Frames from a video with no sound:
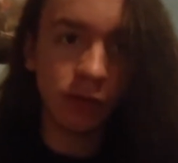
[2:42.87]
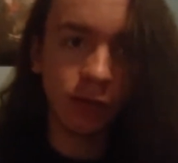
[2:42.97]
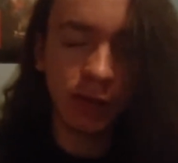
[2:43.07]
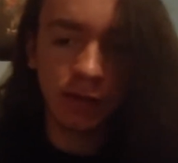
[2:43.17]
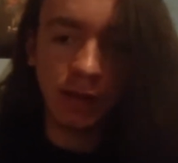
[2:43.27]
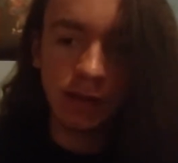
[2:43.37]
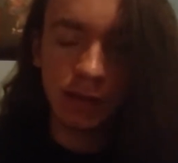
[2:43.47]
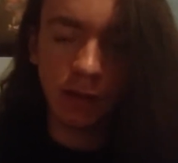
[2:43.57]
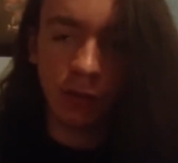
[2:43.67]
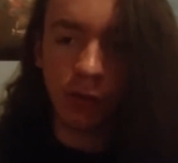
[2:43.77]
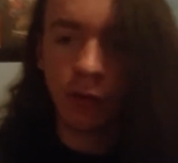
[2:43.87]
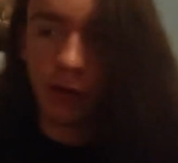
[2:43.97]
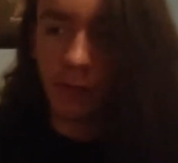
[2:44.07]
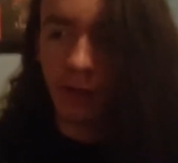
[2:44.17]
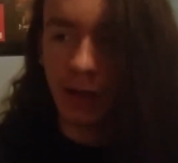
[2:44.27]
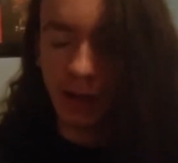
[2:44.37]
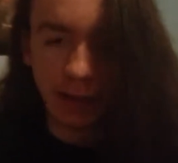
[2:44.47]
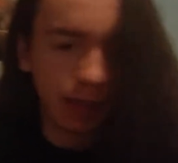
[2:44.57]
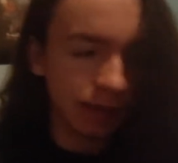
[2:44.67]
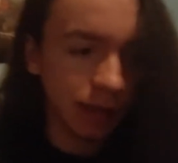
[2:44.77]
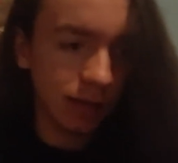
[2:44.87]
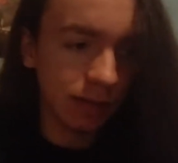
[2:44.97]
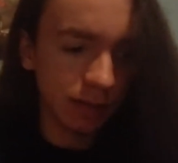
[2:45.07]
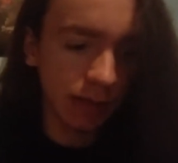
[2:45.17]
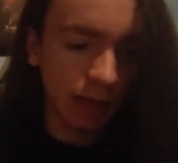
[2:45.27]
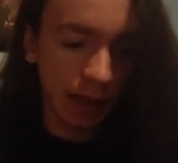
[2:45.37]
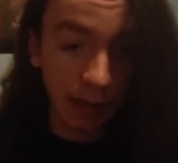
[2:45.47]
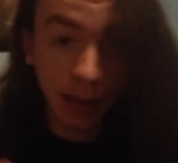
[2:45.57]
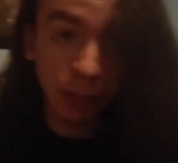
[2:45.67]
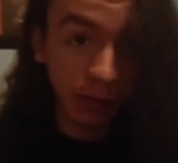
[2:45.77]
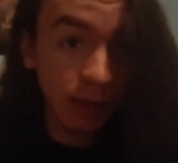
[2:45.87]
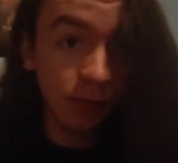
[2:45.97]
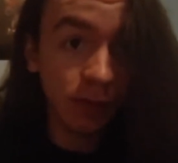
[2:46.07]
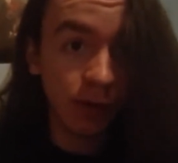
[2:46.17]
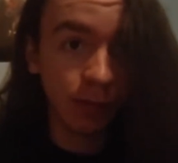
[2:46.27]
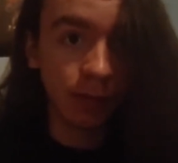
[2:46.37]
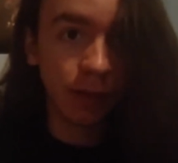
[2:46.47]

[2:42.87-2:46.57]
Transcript: with these horrifying ideas, and I believed them.